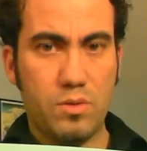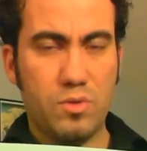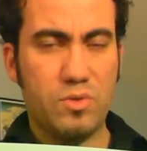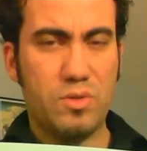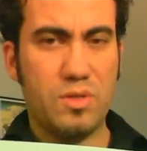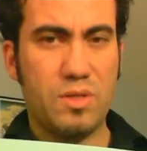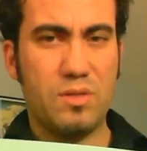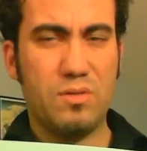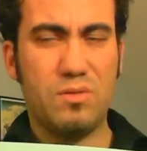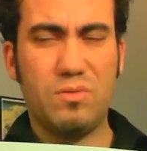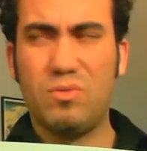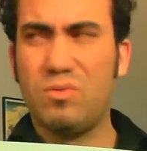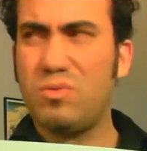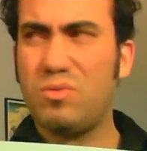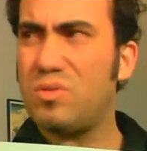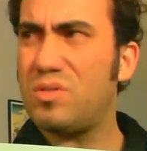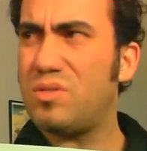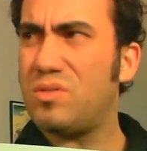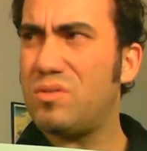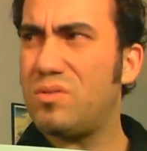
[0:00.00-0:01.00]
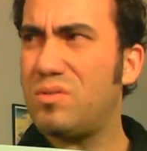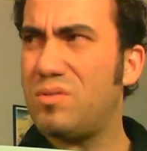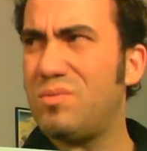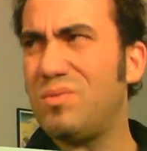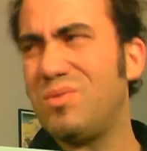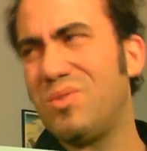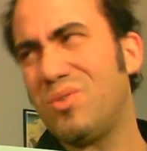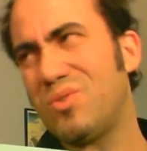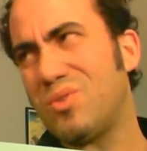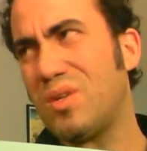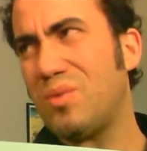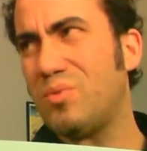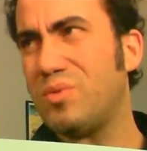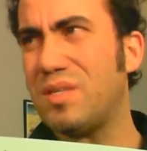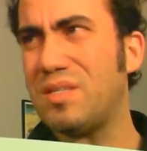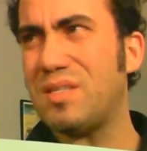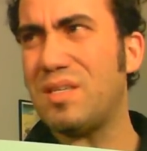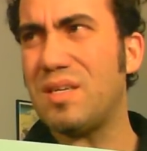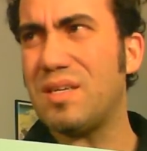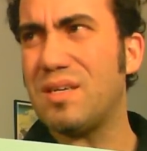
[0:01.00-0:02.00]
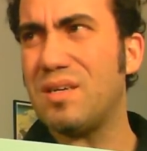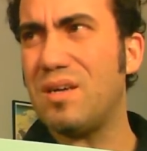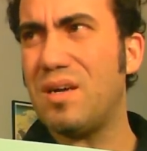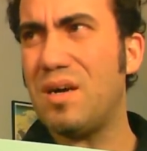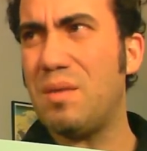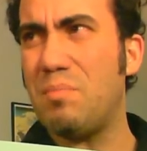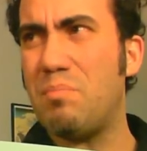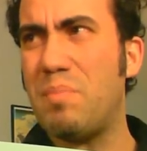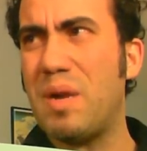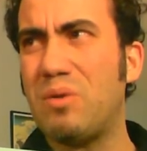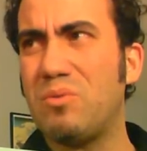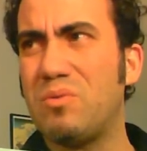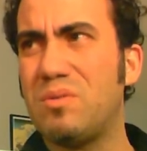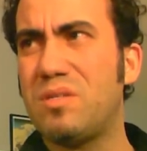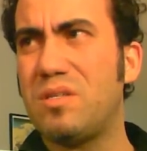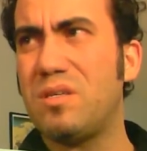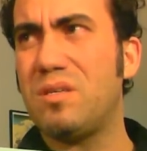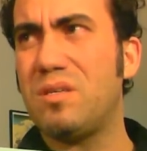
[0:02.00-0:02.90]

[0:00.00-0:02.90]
No solemos decir about.